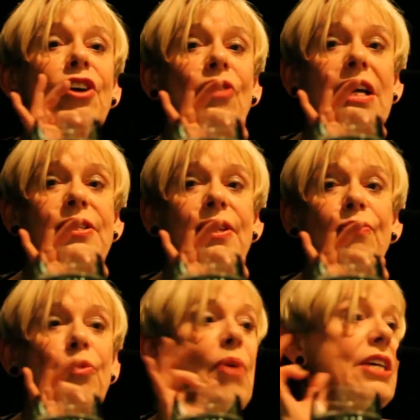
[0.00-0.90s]

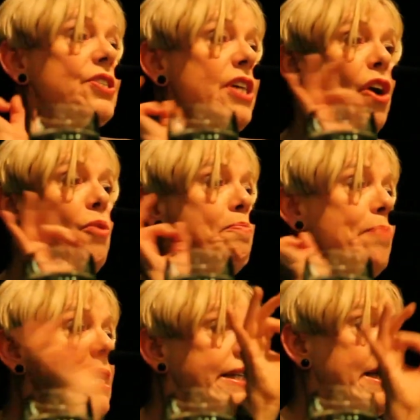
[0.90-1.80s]
aggressive. And we're so
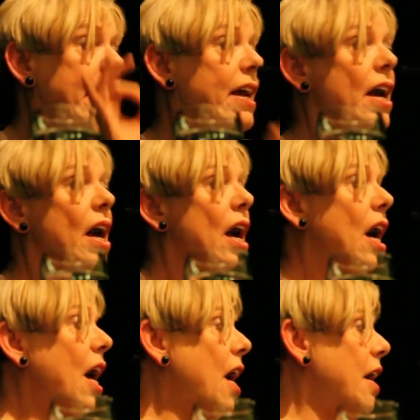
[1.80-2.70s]
busy
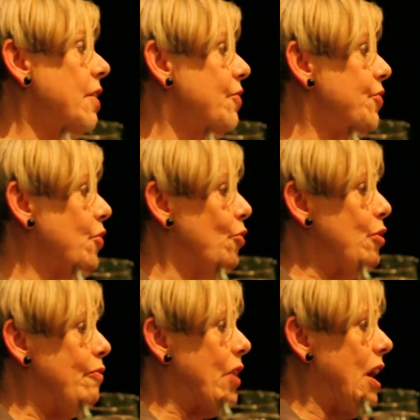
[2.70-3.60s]

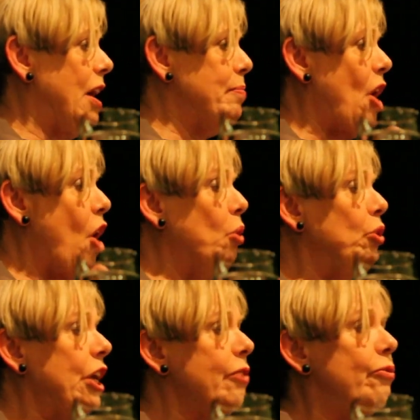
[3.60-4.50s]

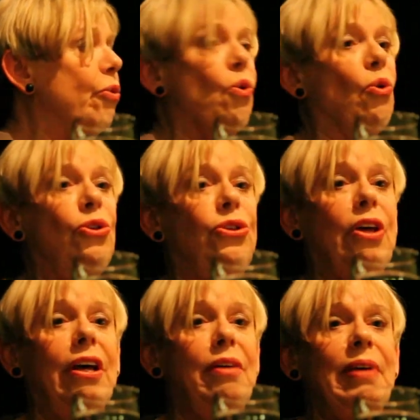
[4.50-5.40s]
holding forth
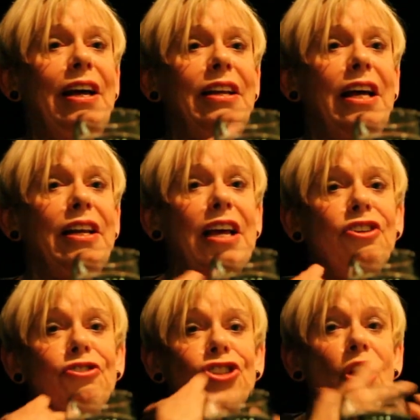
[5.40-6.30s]

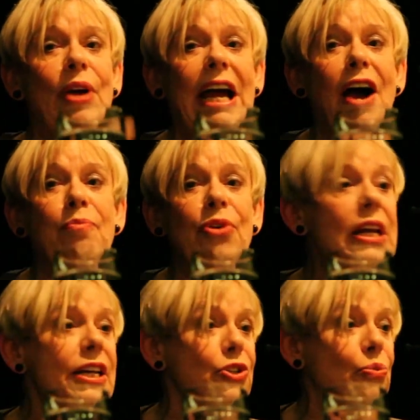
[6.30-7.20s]
and showing how
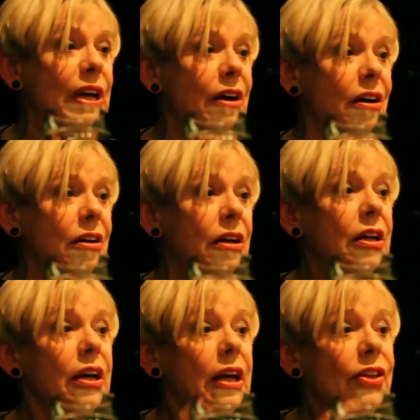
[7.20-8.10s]
brilliant we are
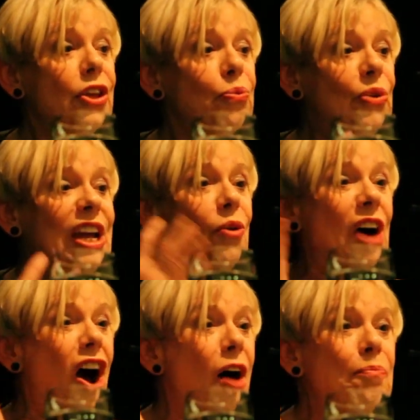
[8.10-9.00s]
that we
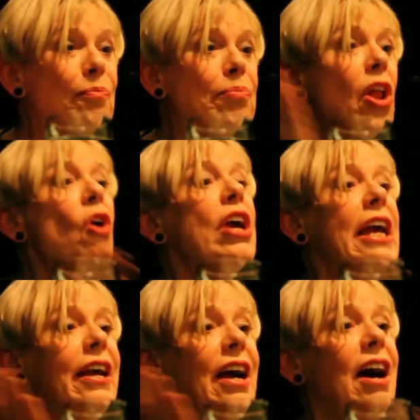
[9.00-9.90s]
are
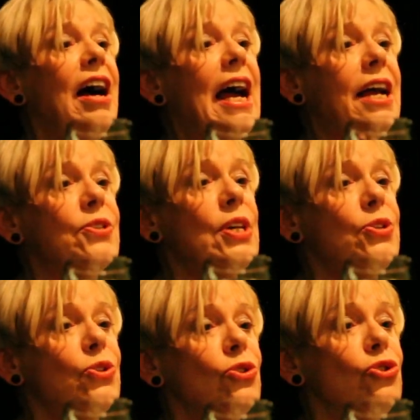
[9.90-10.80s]
blocking our
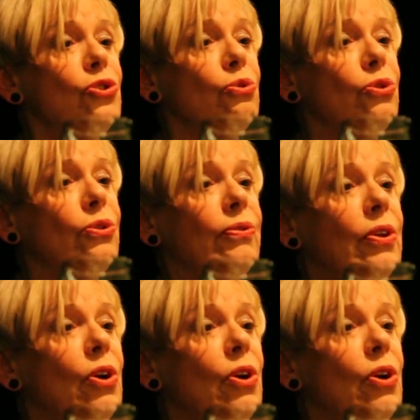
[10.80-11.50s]
access to truth.